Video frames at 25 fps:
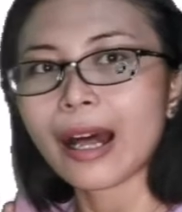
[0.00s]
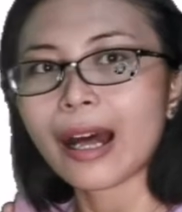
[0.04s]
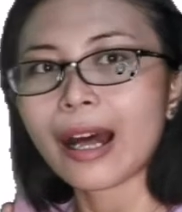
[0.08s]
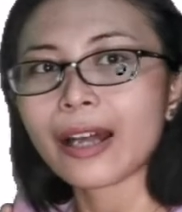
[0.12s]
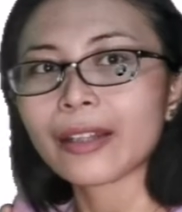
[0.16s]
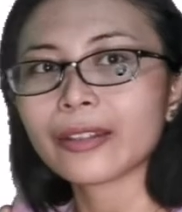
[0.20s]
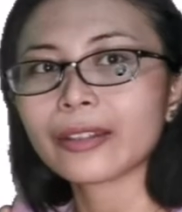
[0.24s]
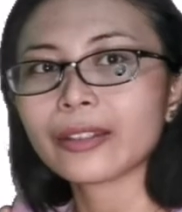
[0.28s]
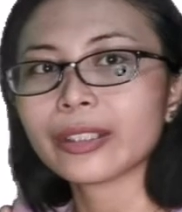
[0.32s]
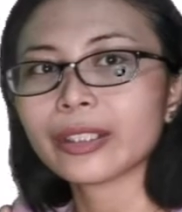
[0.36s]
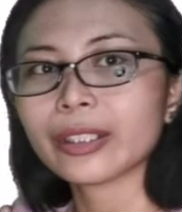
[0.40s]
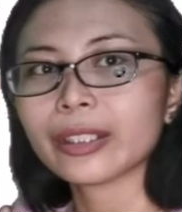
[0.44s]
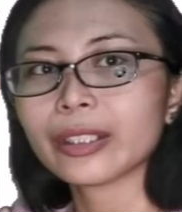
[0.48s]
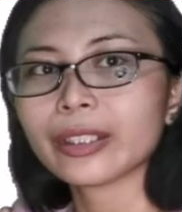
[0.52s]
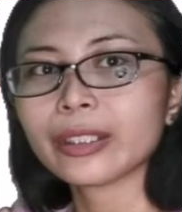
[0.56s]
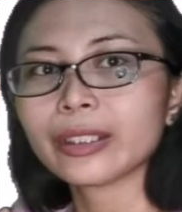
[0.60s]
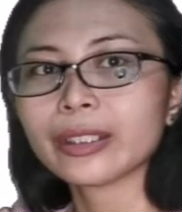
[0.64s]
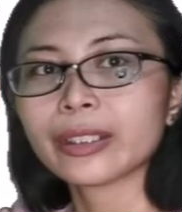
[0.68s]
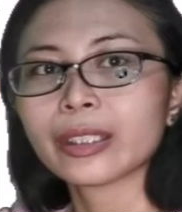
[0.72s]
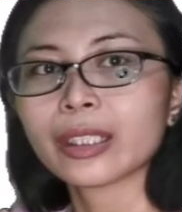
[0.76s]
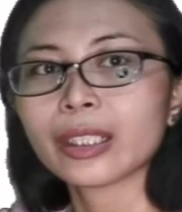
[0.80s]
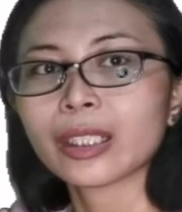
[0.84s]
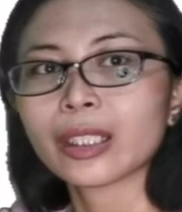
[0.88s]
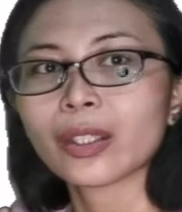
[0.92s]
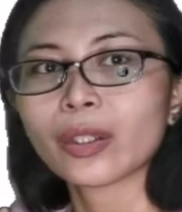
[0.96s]
other
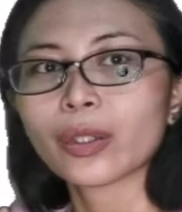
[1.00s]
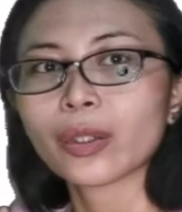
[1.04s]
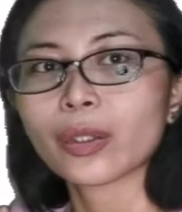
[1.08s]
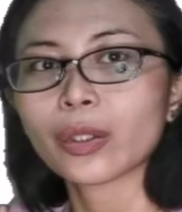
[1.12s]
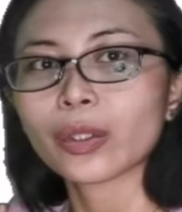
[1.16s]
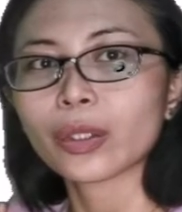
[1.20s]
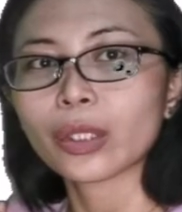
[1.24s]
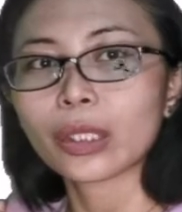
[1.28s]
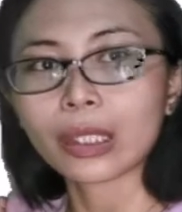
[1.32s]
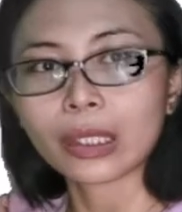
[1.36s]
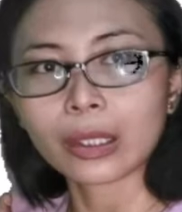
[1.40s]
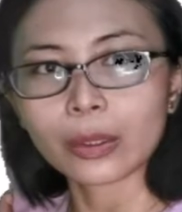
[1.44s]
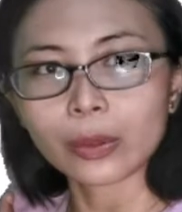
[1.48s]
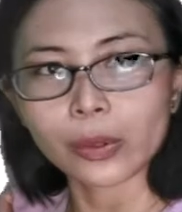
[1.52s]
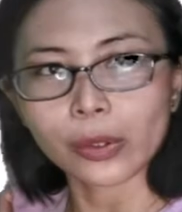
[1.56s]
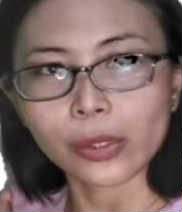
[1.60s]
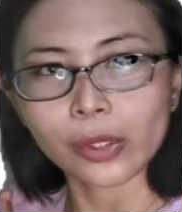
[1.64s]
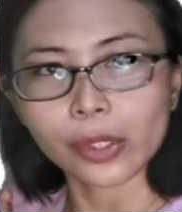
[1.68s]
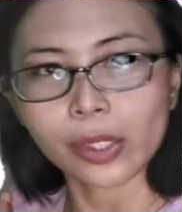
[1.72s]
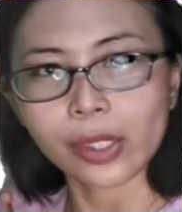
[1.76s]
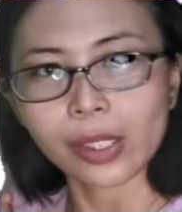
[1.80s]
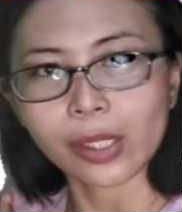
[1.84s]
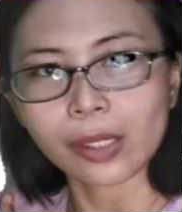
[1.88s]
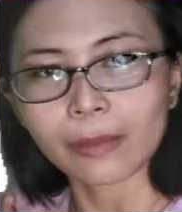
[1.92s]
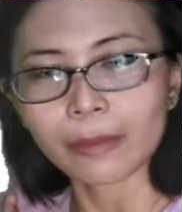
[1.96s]

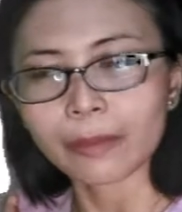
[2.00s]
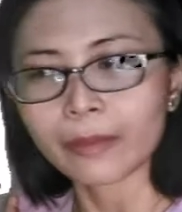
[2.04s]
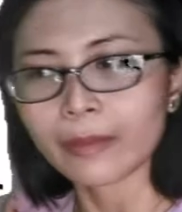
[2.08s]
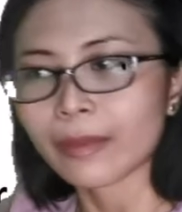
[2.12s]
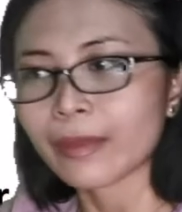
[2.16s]
clues.